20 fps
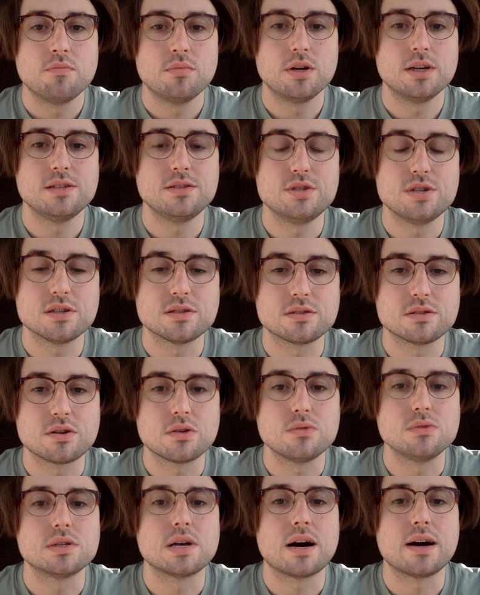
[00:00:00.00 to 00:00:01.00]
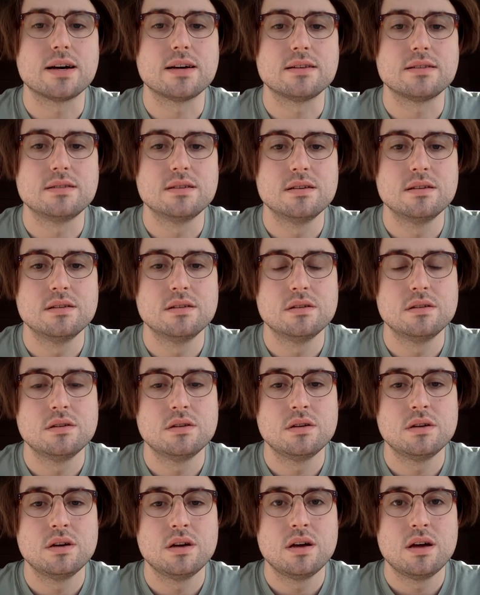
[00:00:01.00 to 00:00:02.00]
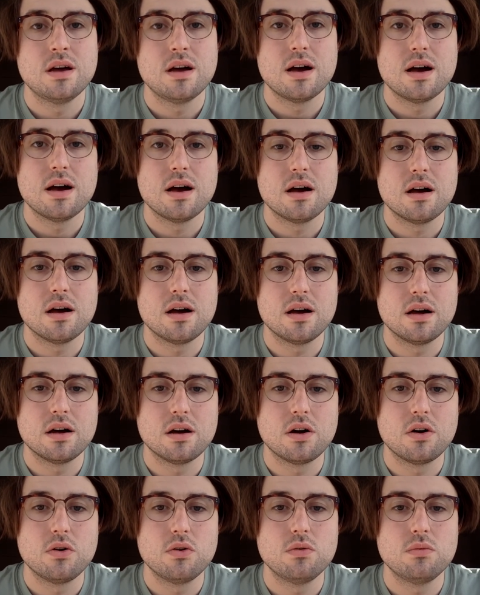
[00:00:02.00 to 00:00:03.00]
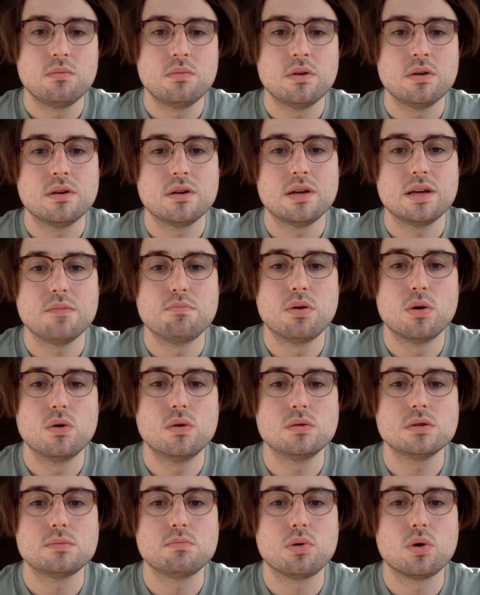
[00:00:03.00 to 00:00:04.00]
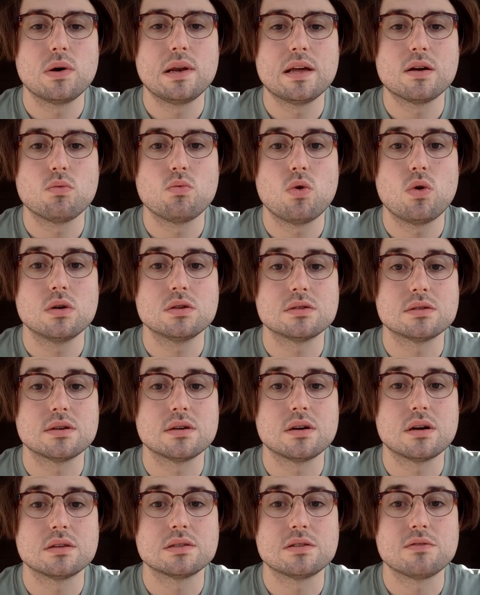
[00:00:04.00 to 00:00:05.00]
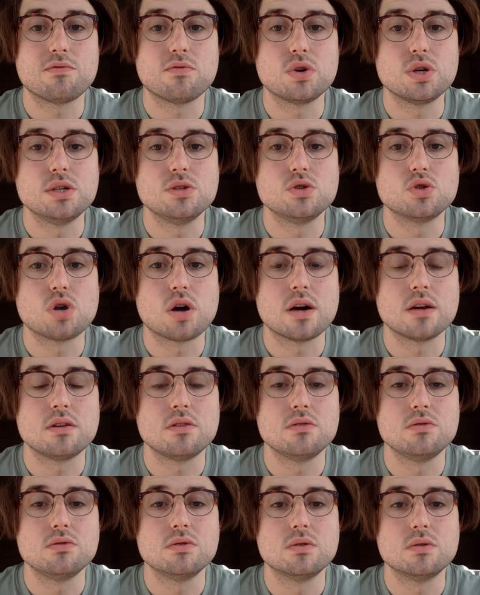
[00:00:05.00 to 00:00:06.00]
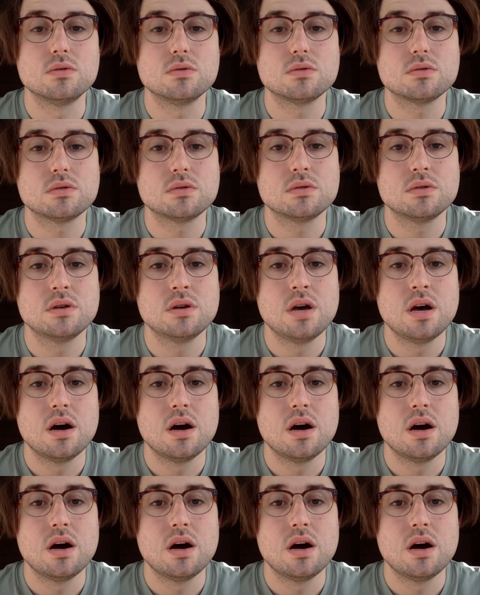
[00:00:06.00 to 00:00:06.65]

but he's just so tired. At home, he pours boiling water onto freeze dried noodles.